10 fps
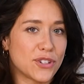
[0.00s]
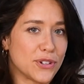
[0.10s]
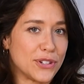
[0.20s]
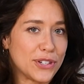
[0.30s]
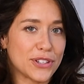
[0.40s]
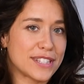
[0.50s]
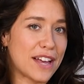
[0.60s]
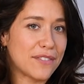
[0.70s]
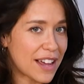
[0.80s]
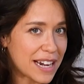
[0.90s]
true to
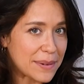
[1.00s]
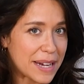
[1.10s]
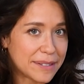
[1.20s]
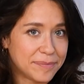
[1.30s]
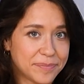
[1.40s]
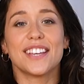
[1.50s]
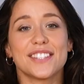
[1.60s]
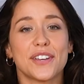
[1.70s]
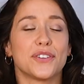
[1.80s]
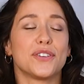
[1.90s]
yourself anyway.
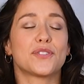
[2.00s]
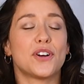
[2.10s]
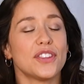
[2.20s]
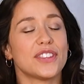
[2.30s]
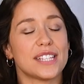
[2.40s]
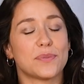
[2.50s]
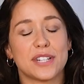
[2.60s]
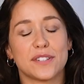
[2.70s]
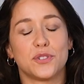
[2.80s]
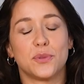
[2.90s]
So you've got this
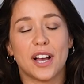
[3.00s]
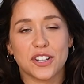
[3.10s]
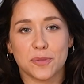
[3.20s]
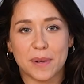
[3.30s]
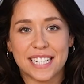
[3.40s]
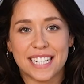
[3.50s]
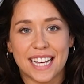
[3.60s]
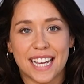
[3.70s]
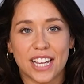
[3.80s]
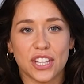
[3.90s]
wonderful workshop idea,